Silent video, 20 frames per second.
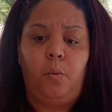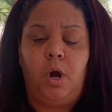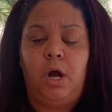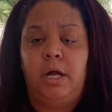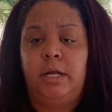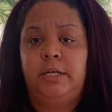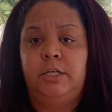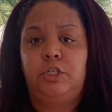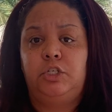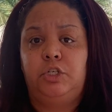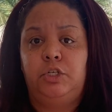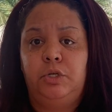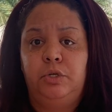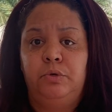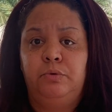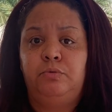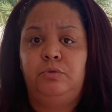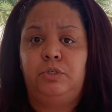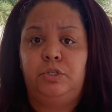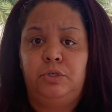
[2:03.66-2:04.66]
want
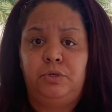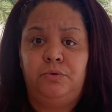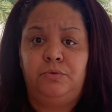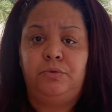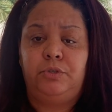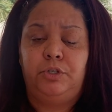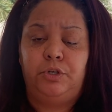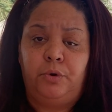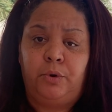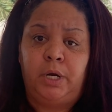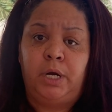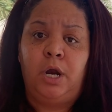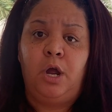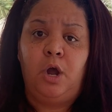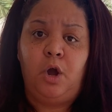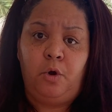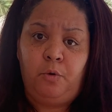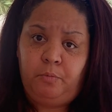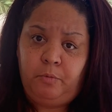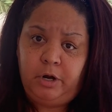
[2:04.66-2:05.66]
to do your
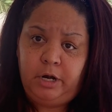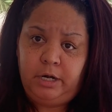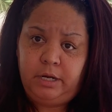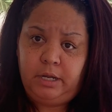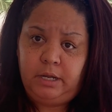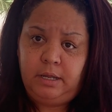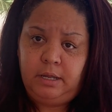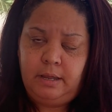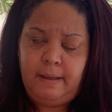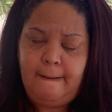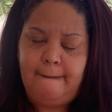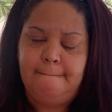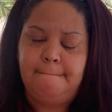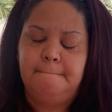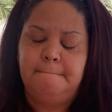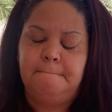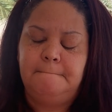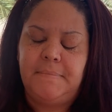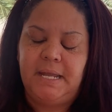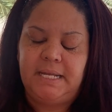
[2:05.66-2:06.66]
homework
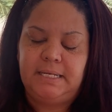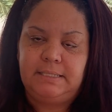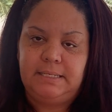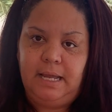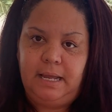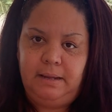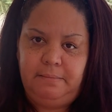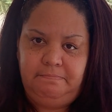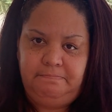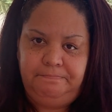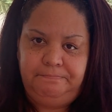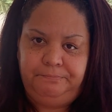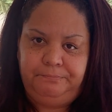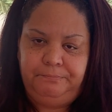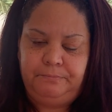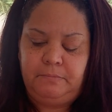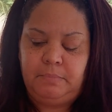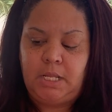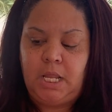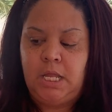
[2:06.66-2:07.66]
big time.
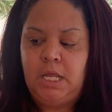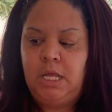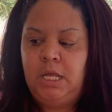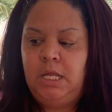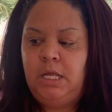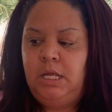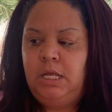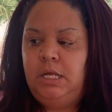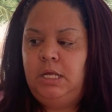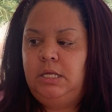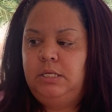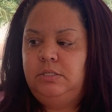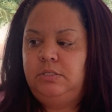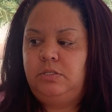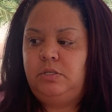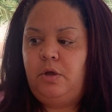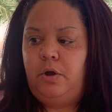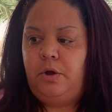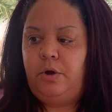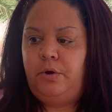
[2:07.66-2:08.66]

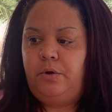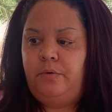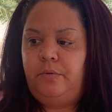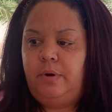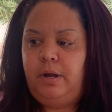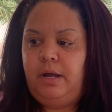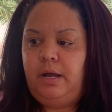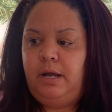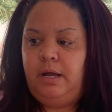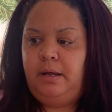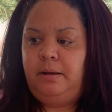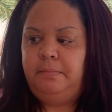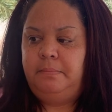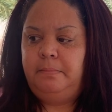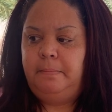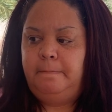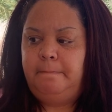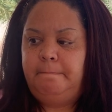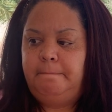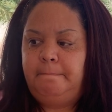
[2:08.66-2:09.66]
So
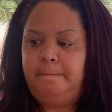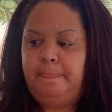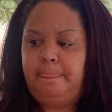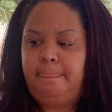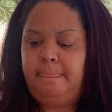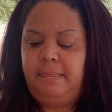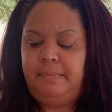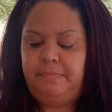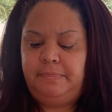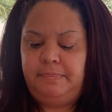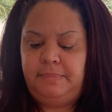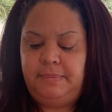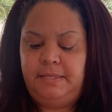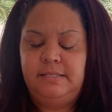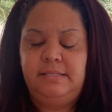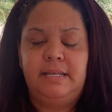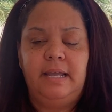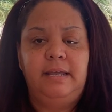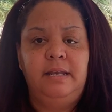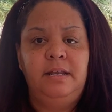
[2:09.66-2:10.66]
the
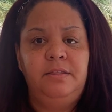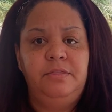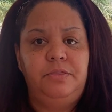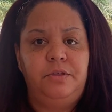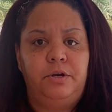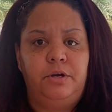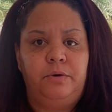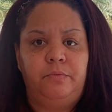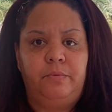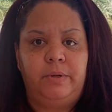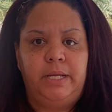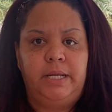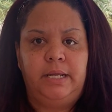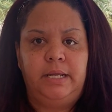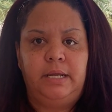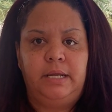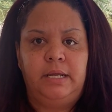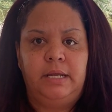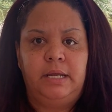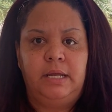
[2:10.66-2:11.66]
second and third
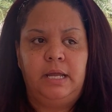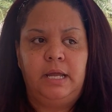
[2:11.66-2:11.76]
week,